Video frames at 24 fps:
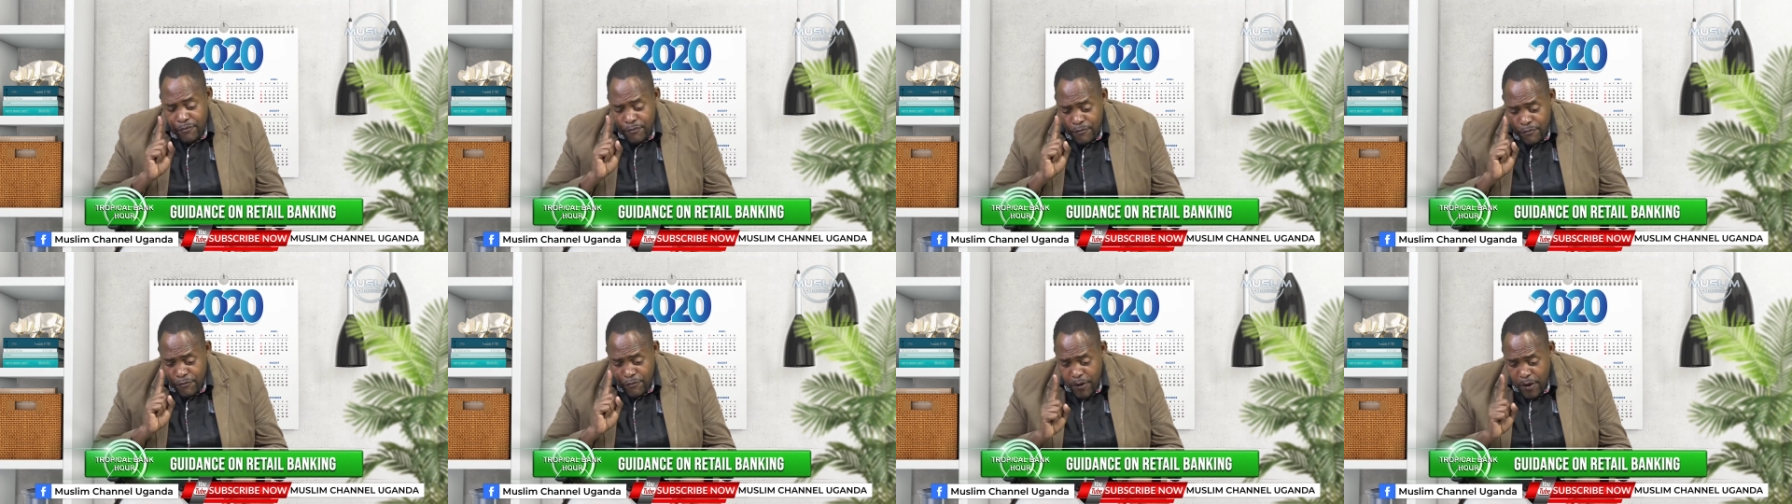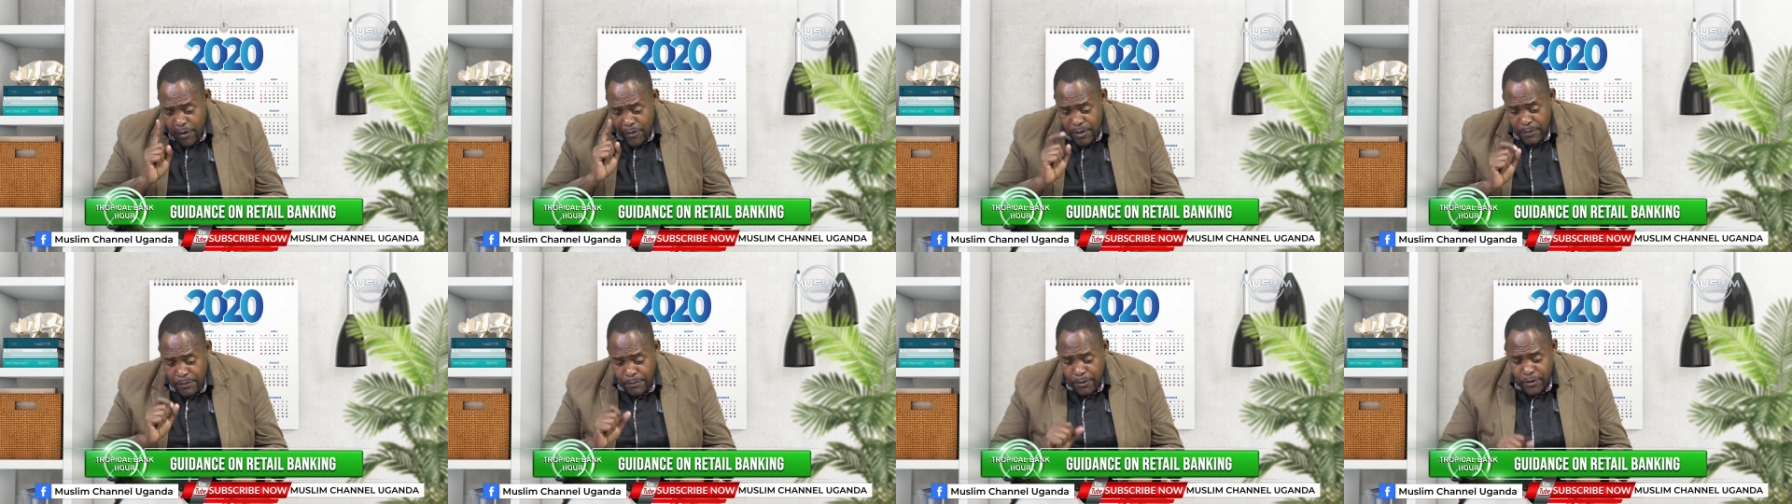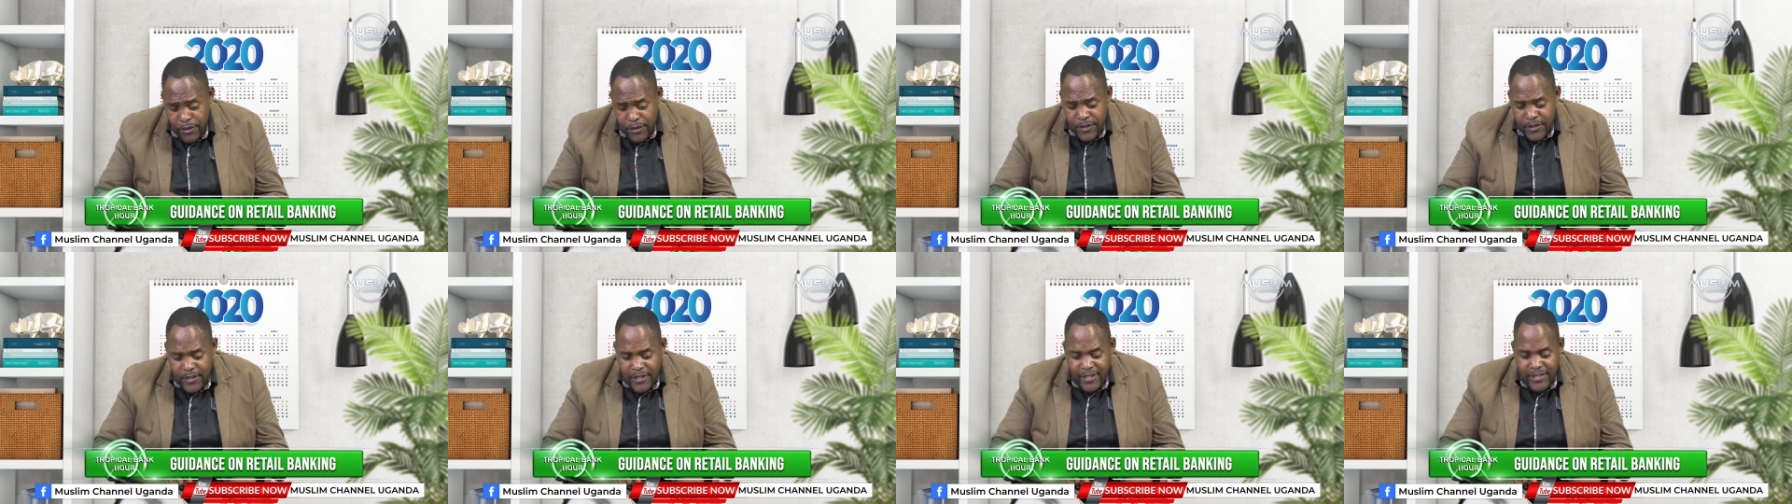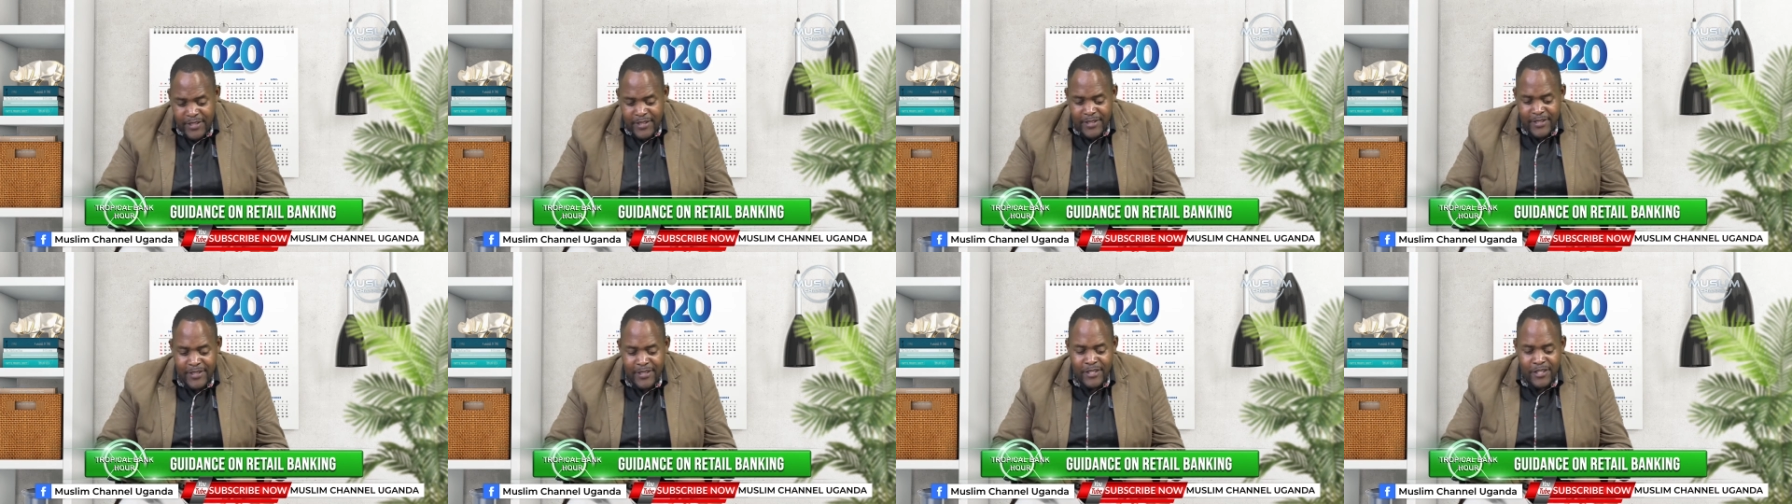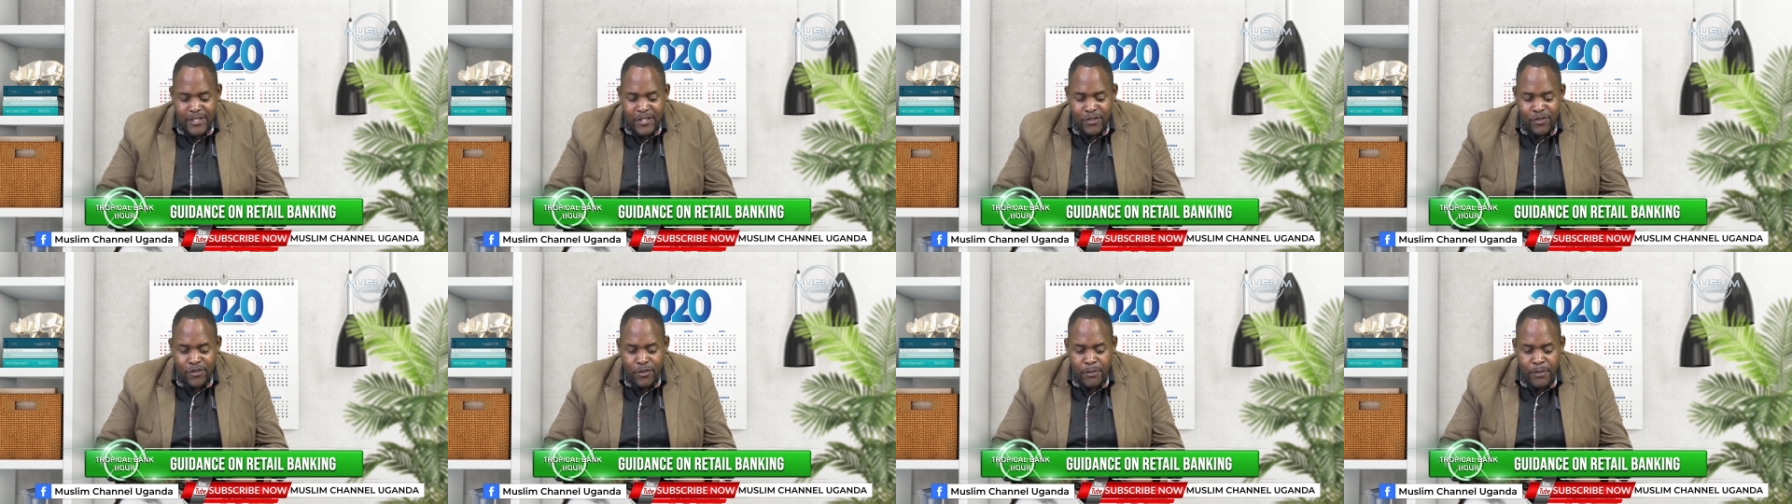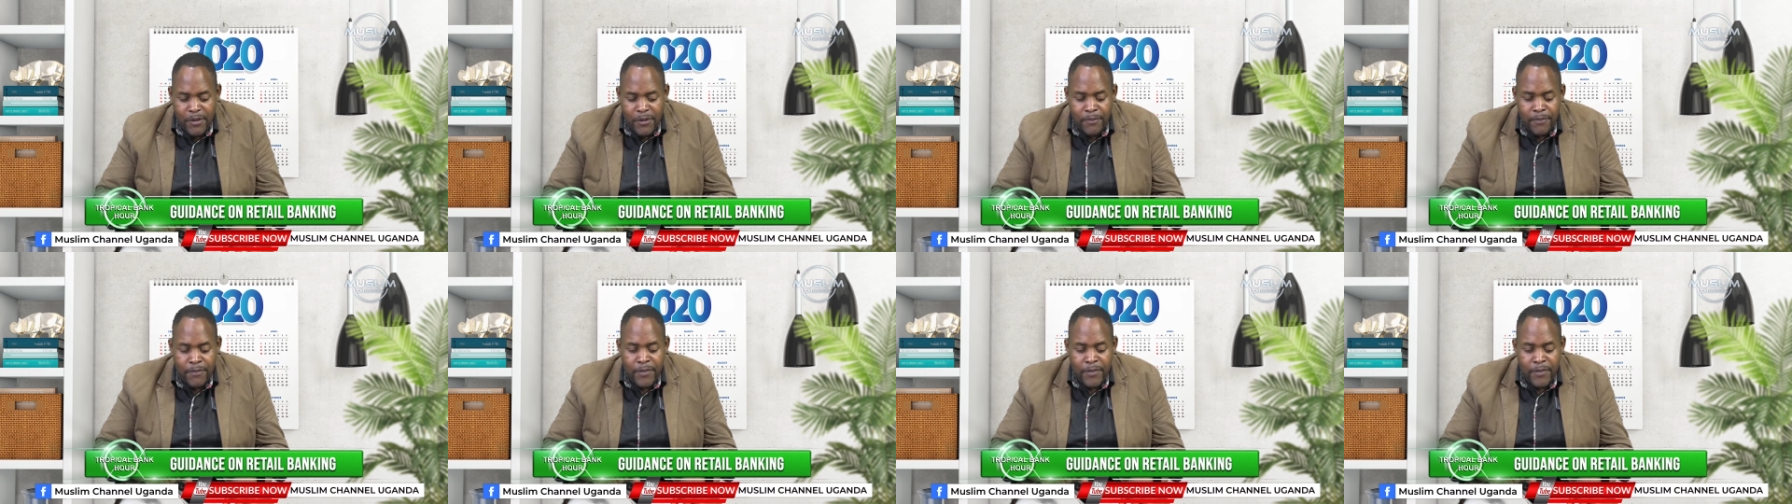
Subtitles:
Very important, ladies and gentlemen.